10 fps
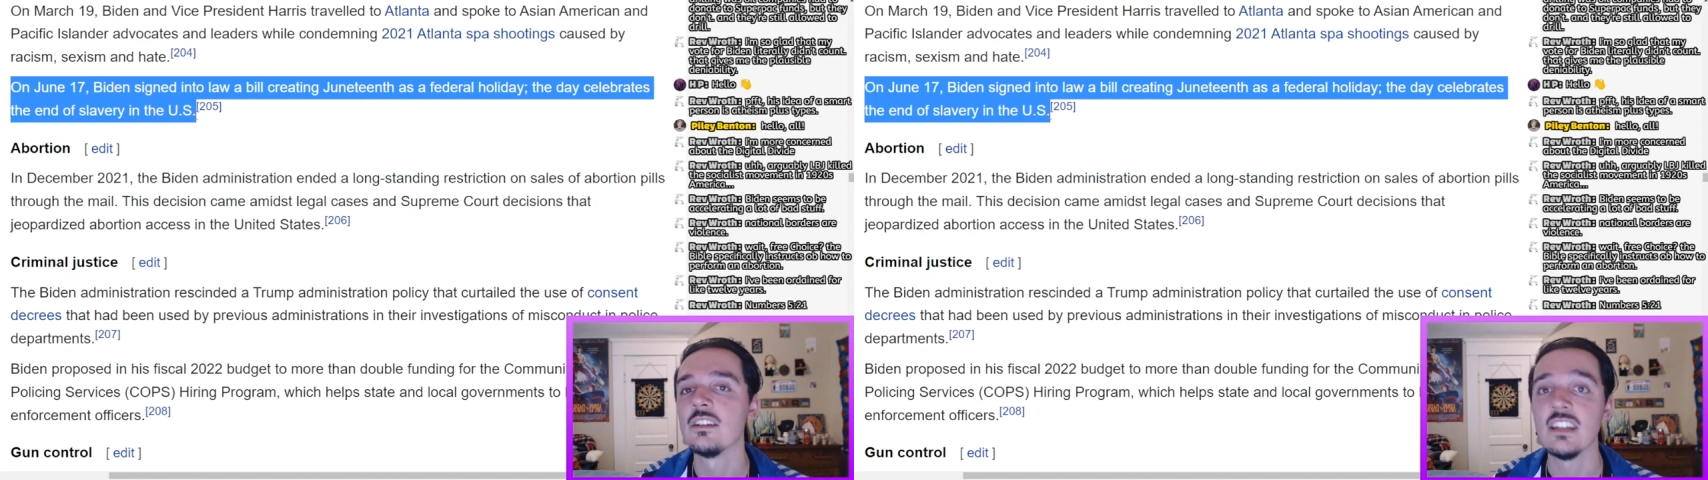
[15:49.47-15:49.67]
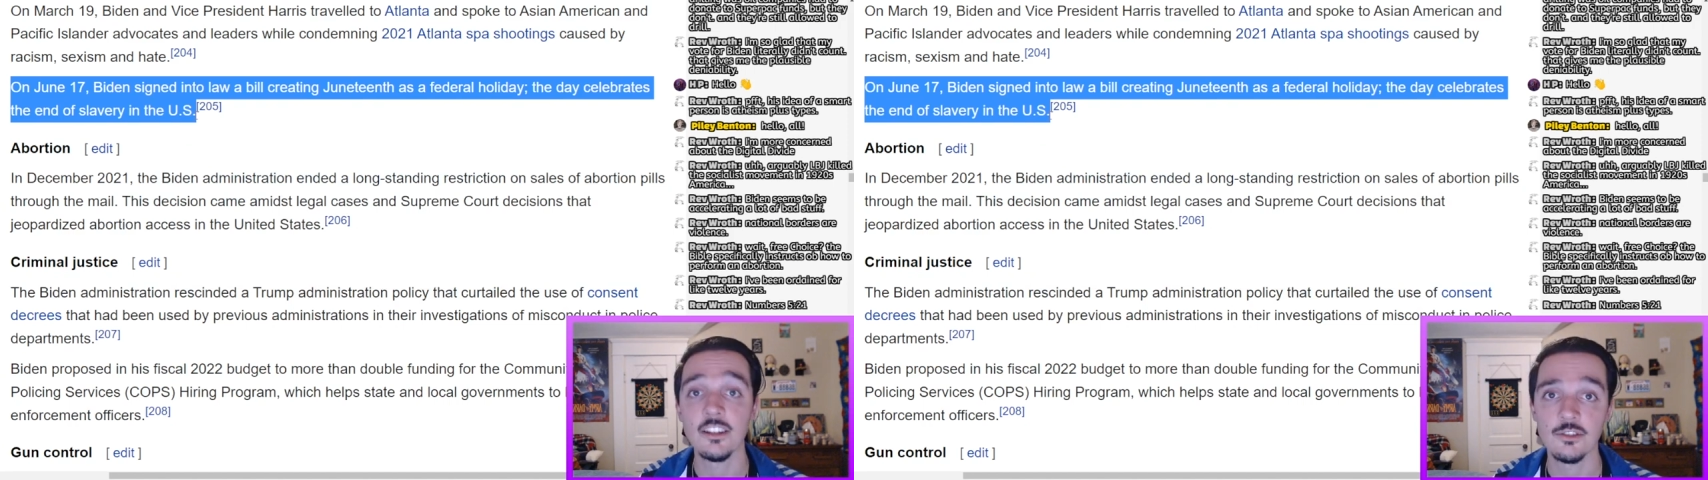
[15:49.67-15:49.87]

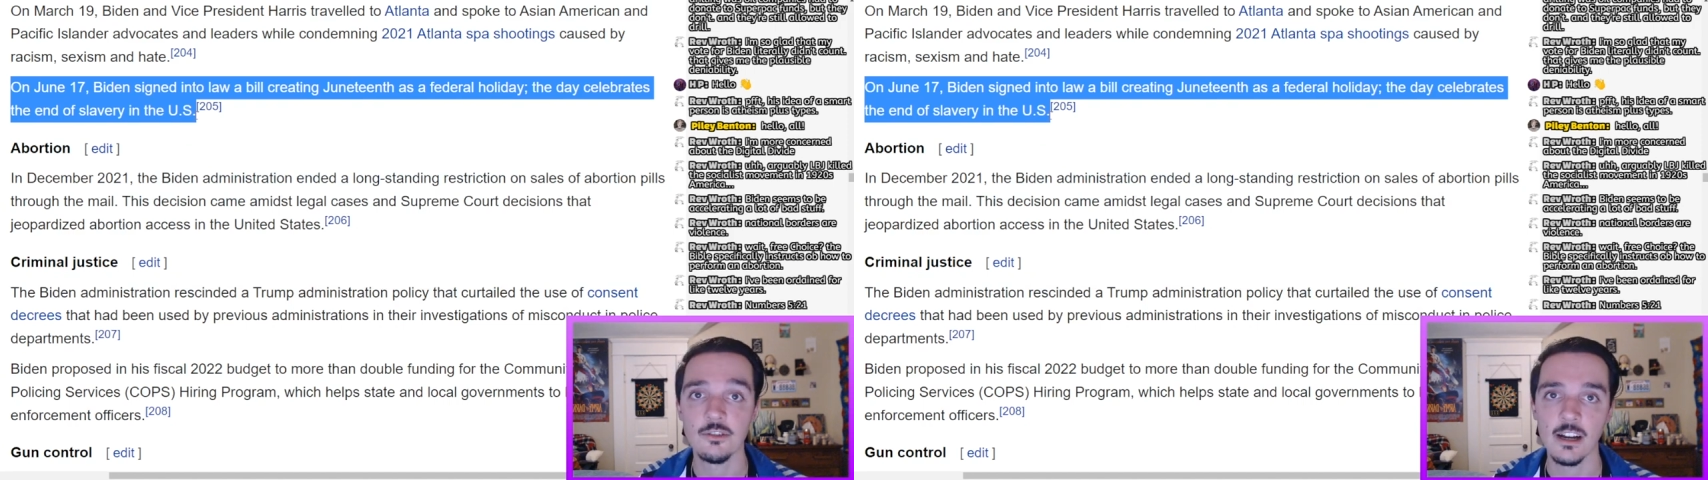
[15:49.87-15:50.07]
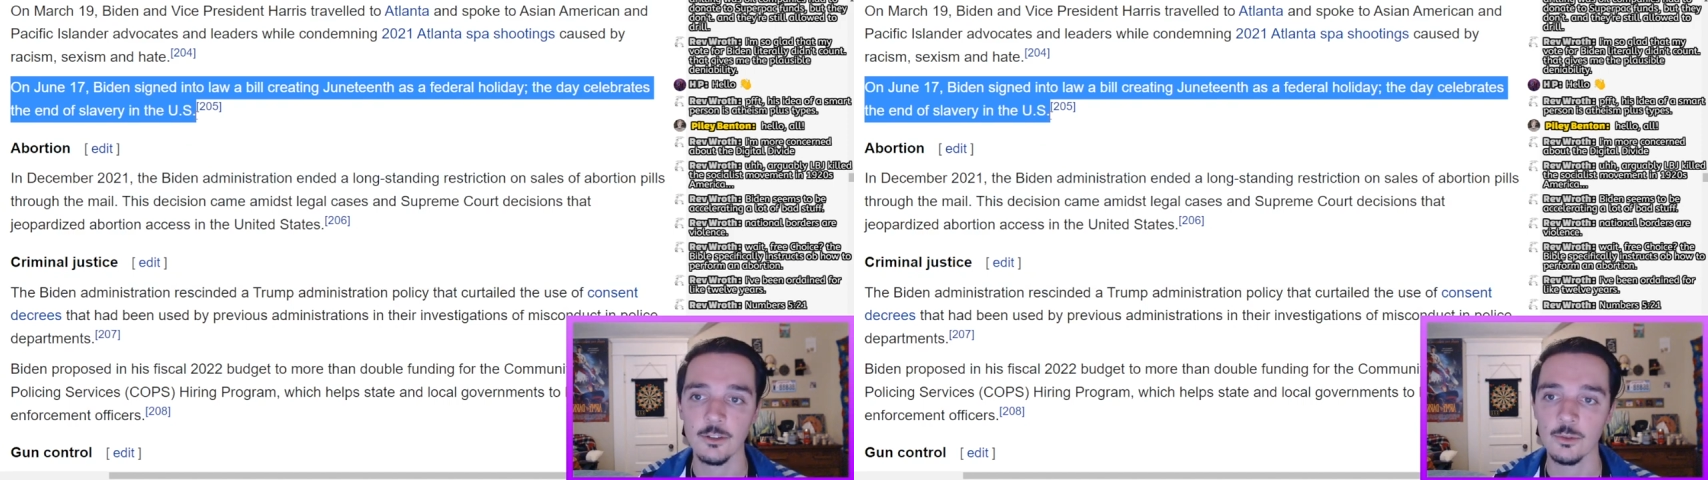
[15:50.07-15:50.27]

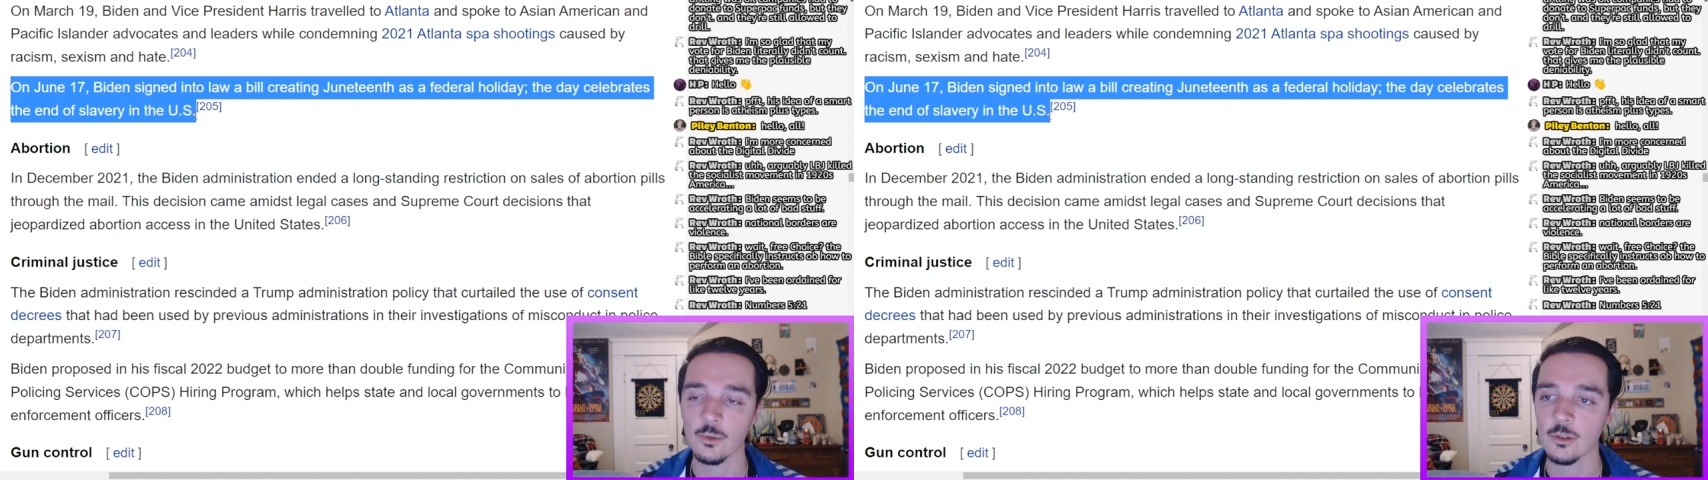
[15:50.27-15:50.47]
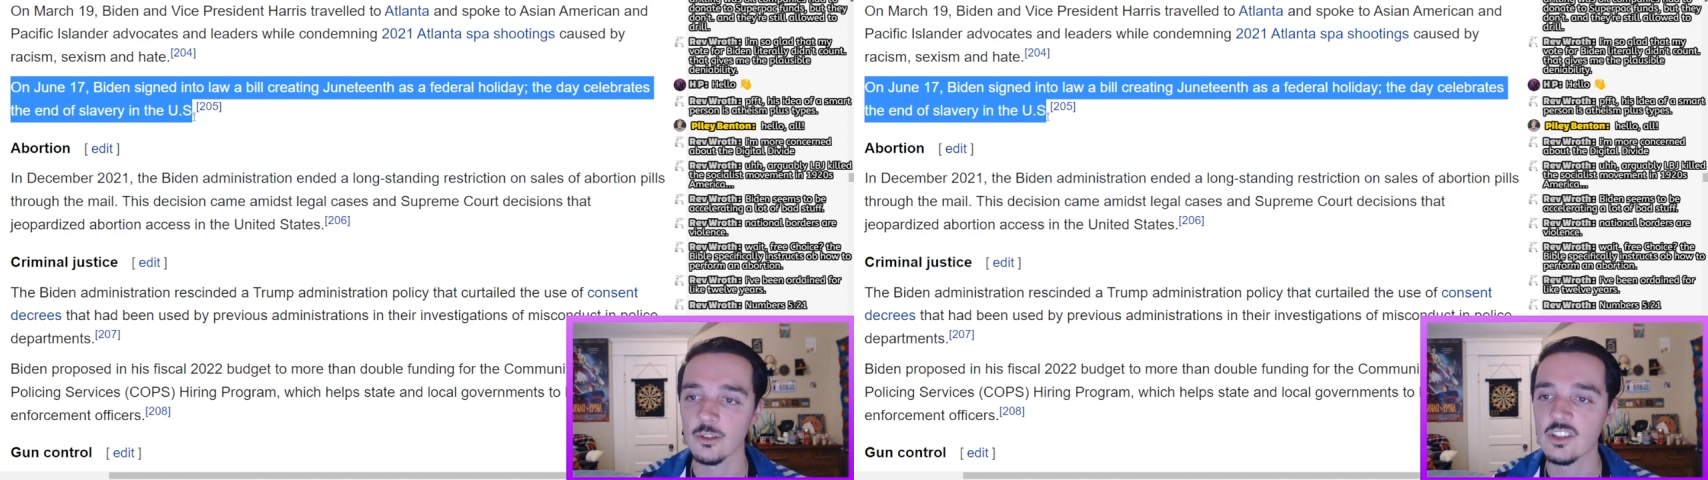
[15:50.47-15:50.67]
districts
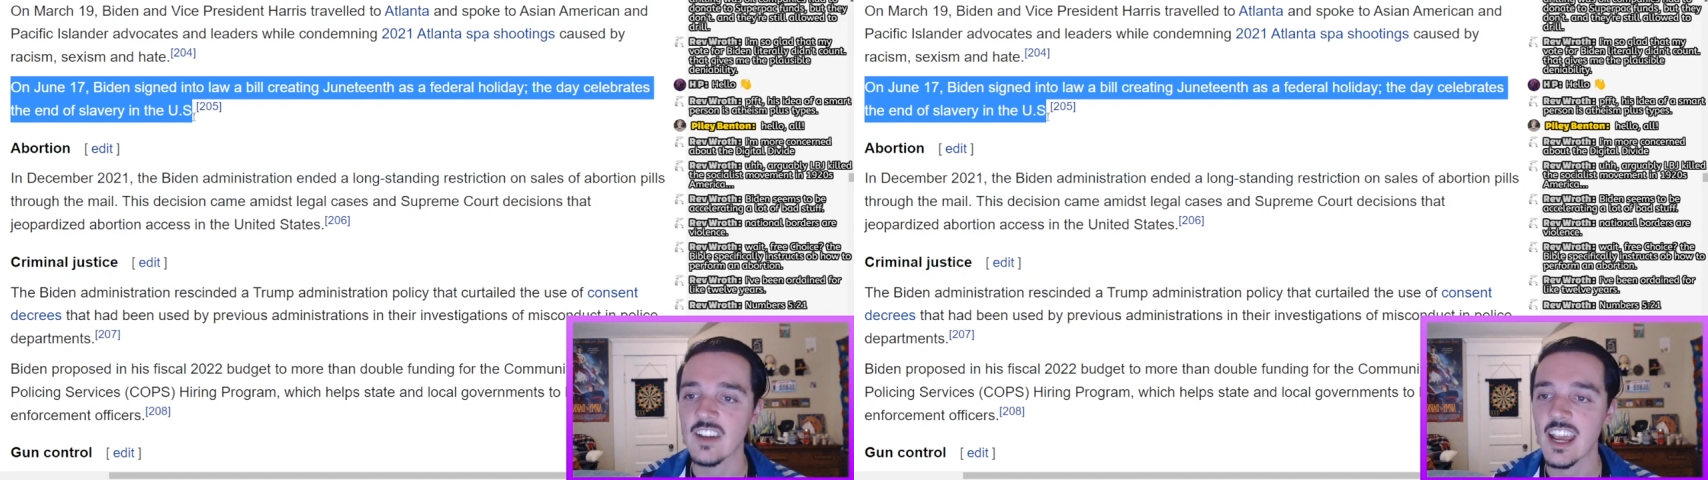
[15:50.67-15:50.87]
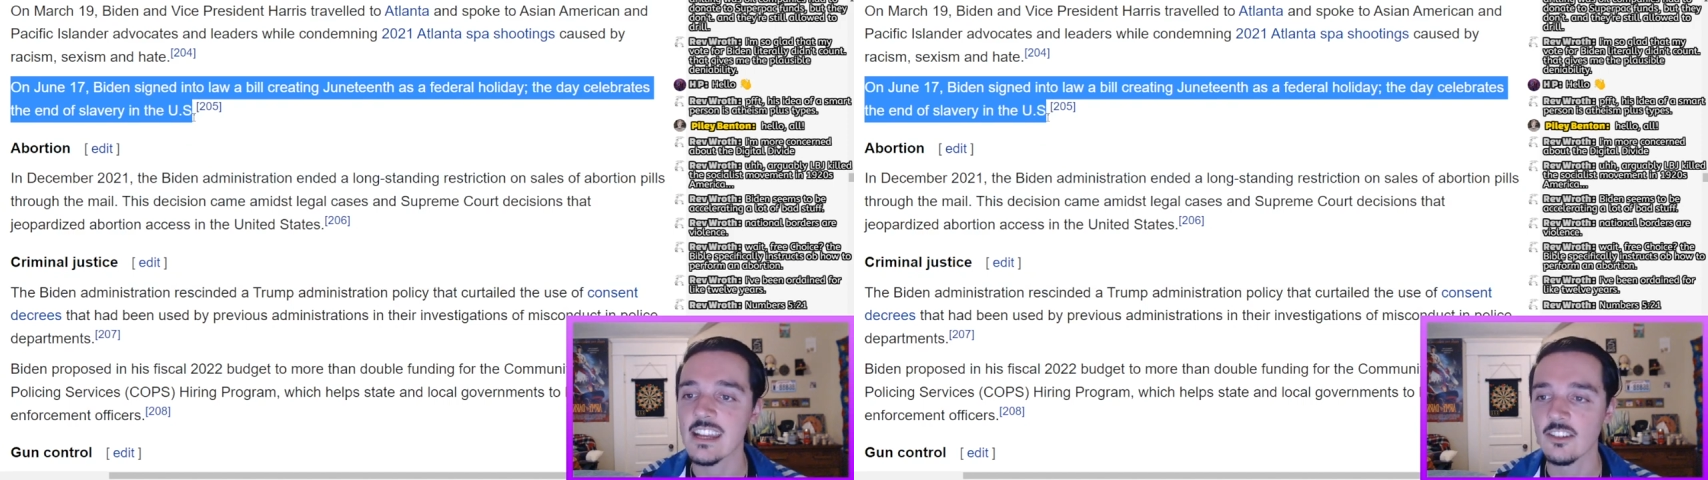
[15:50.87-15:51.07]
or
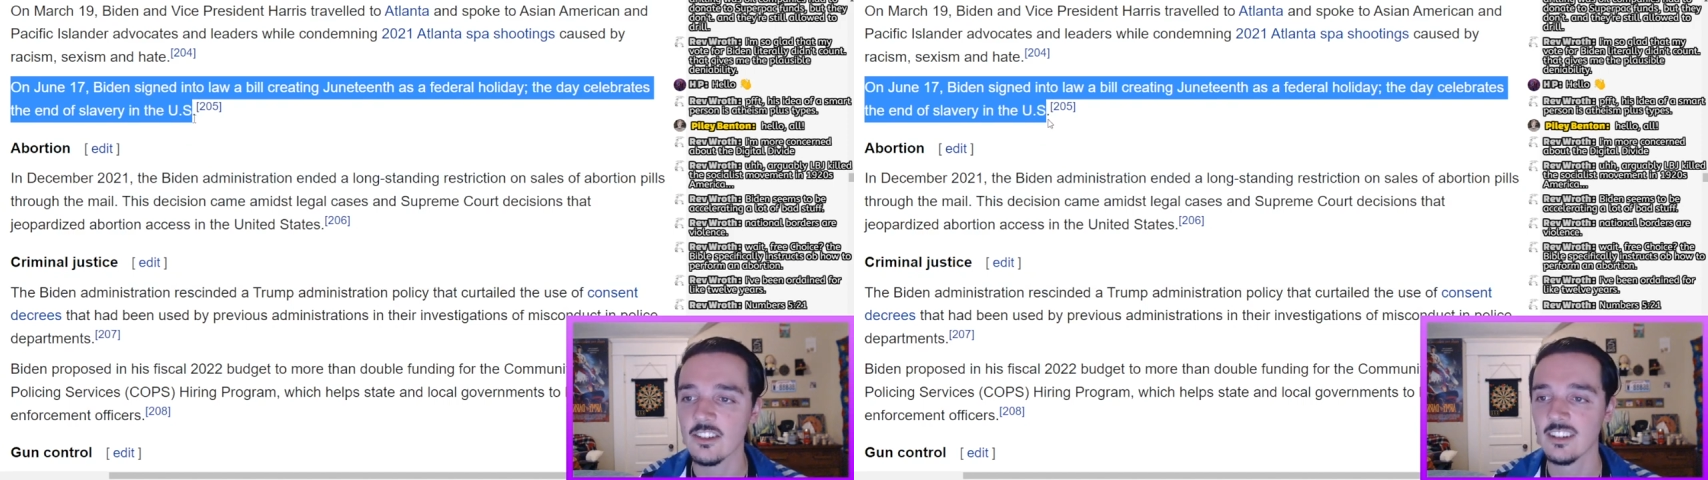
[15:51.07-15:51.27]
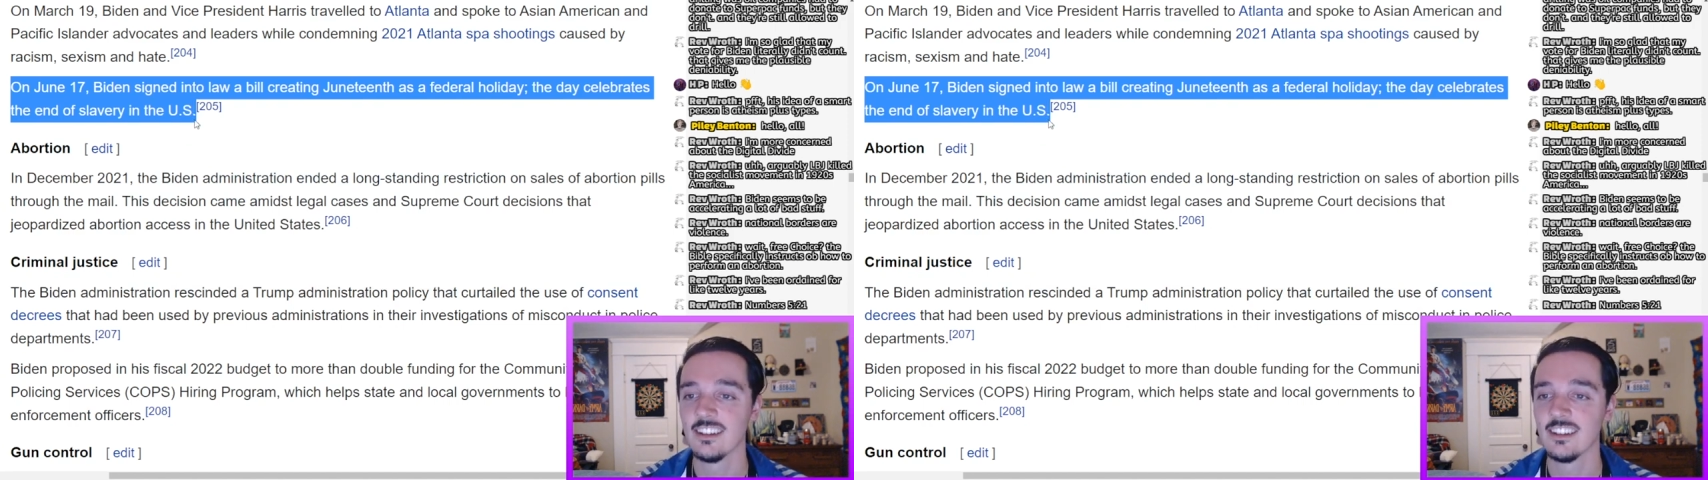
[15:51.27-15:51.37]
states